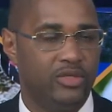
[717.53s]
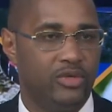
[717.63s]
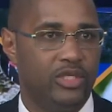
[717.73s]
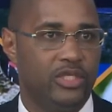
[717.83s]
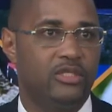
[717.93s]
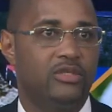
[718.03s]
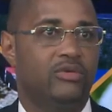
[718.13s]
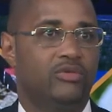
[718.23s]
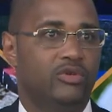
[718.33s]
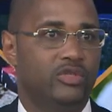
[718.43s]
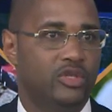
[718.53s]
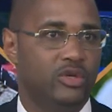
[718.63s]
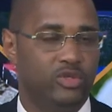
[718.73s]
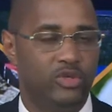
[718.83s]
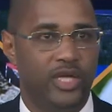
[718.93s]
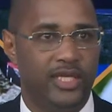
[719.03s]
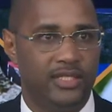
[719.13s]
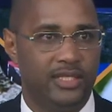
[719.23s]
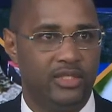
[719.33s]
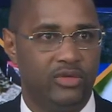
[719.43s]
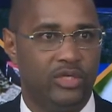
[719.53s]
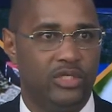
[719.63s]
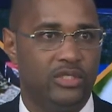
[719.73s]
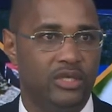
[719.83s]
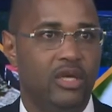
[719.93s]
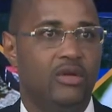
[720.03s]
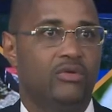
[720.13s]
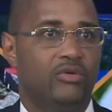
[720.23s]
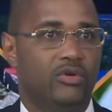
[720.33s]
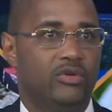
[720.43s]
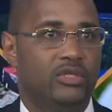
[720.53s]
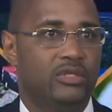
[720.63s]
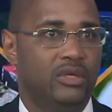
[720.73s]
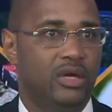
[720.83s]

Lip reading: George's, cruise 2 days in St. George's, cruise